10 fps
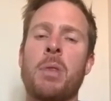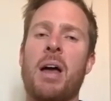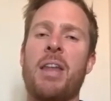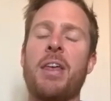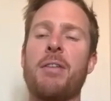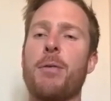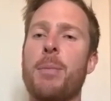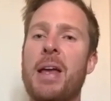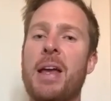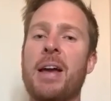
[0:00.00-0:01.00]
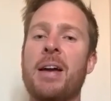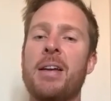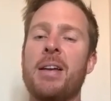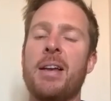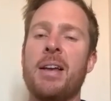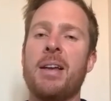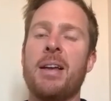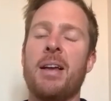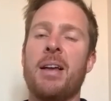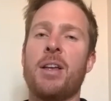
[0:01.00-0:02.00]
I think for me,
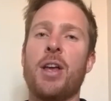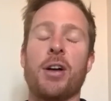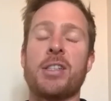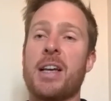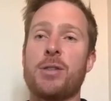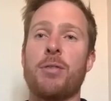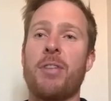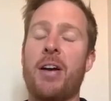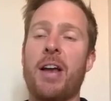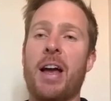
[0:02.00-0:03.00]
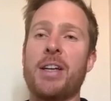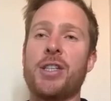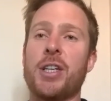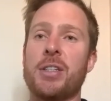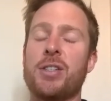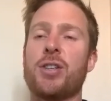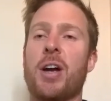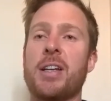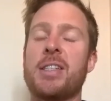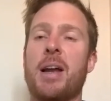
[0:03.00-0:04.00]
yeah, subtle variations,
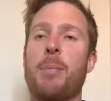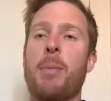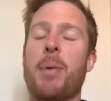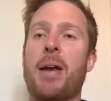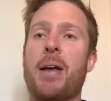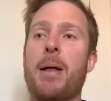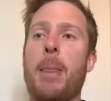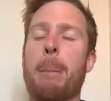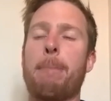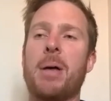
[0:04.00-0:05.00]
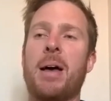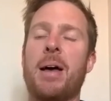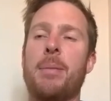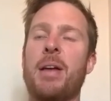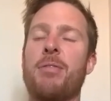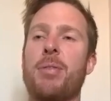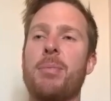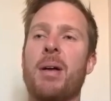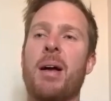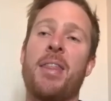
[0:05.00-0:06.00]
trying to set up a batter.
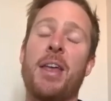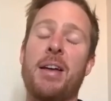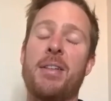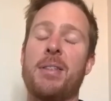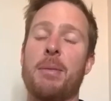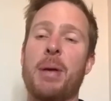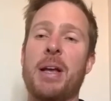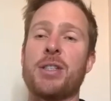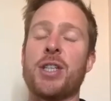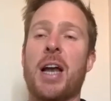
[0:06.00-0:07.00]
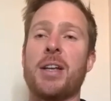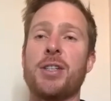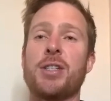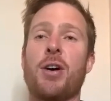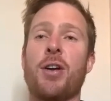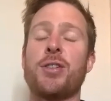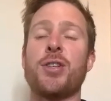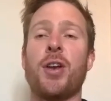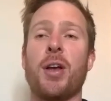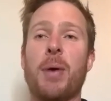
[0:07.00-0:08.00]
I think the biggest challenge is on a
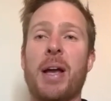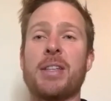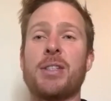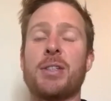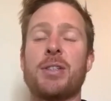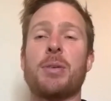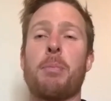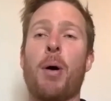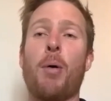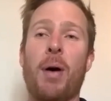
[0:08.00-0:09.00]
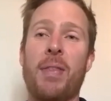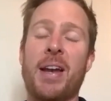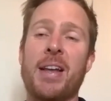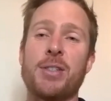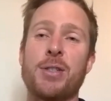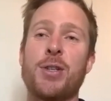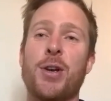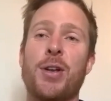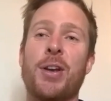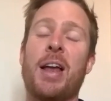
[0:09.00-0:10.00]
turning wicket to bowl one that doesn't
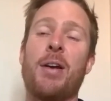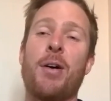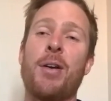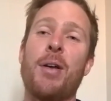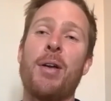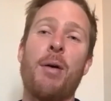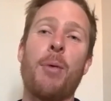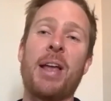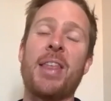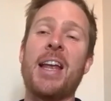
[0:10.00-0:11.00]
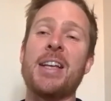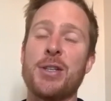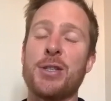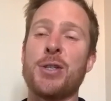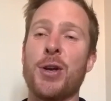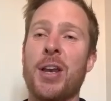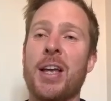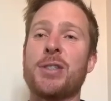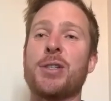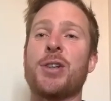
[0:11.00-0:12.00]
turn, and on a wicket that isn't
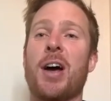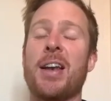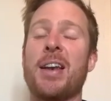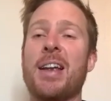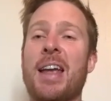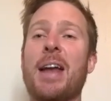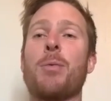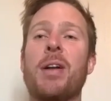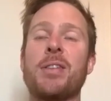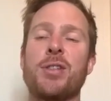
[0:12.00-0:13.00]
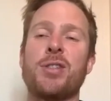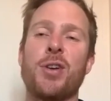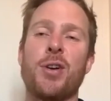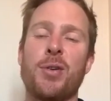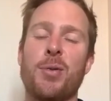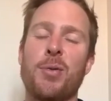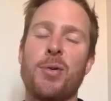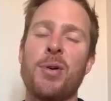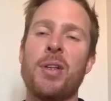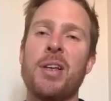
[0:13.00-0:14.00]
turning to try and get one to turn. Or